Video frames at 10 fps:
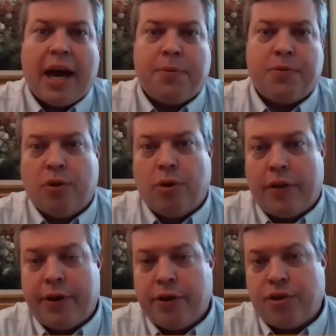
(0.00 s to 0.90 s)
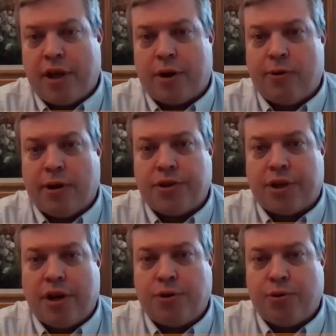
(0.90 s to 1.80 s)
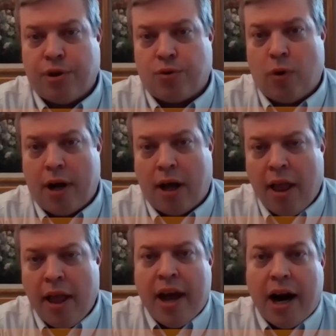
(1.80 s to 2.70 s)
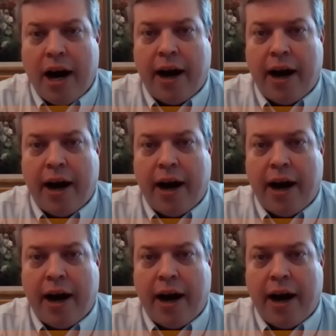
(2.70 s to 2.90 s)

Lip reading: Yeah, absolutely. I think you'll see that across the country as well.